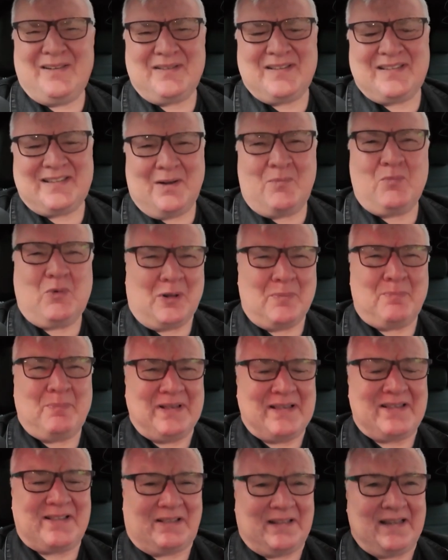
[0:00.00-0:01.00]
they're
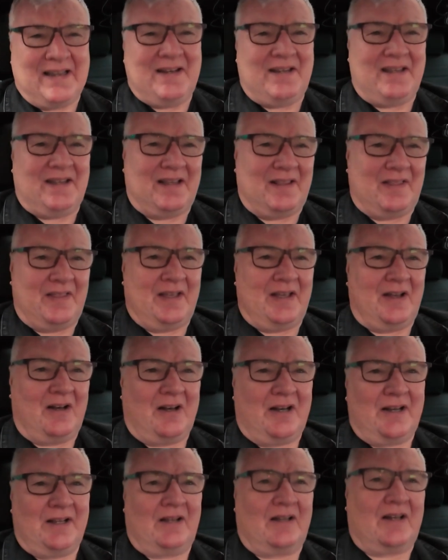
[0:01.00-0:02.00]
somewhat misleading in
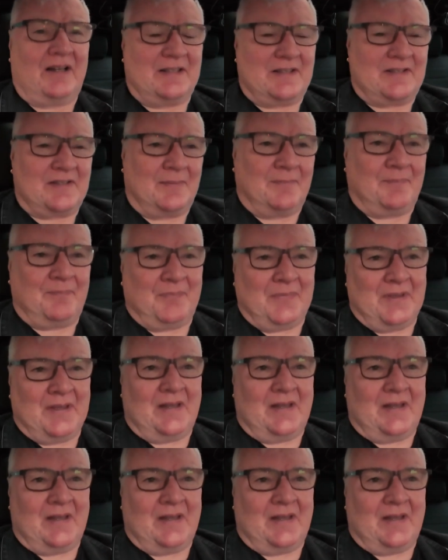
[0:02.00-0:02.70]
their highlights.